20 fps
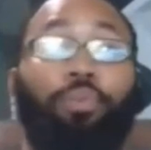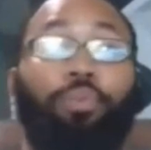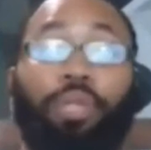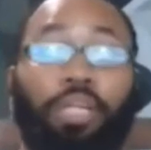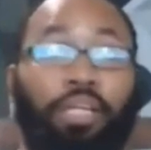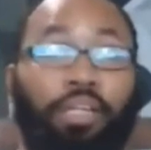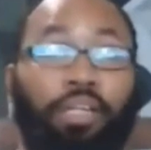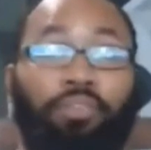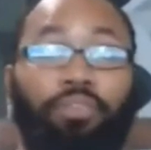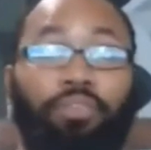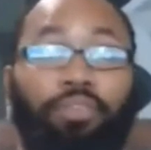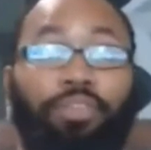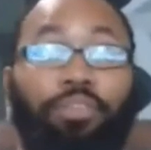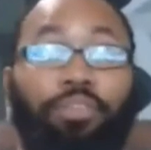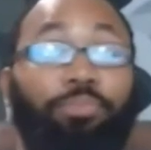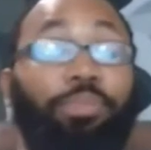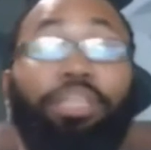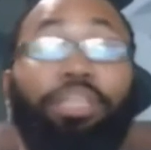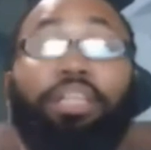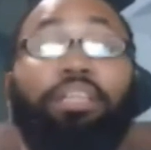Darwinian
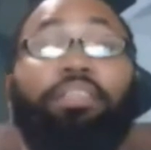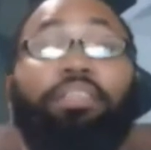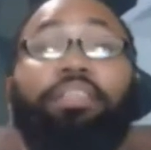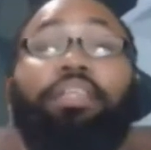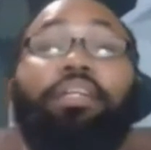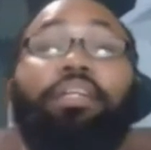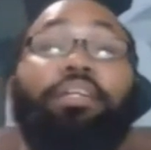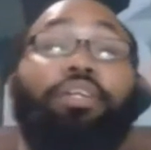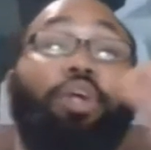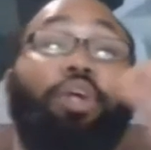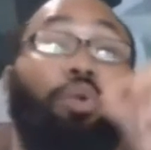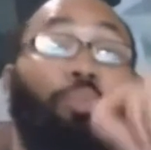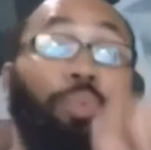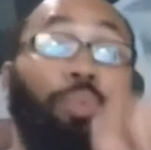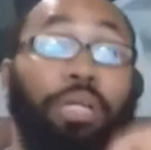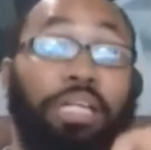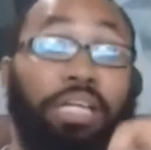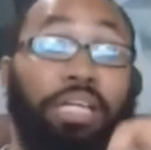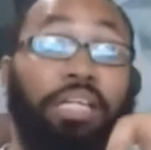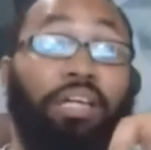evolution, because
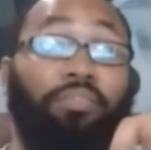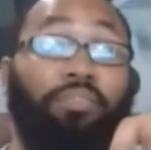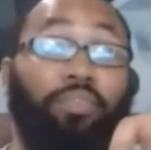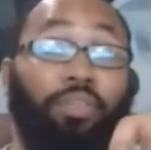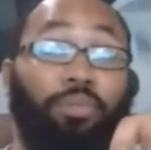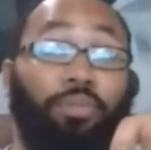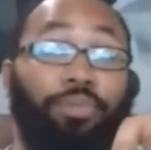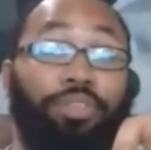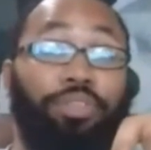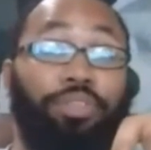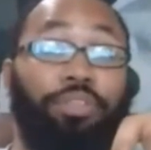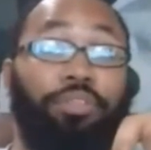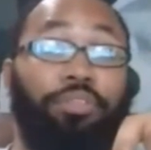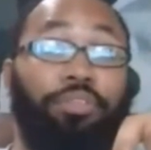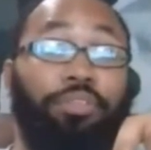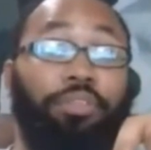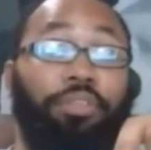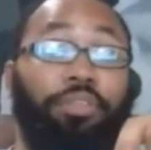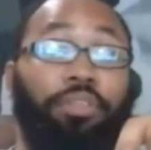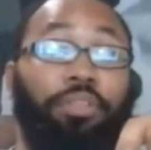Darwinian evolution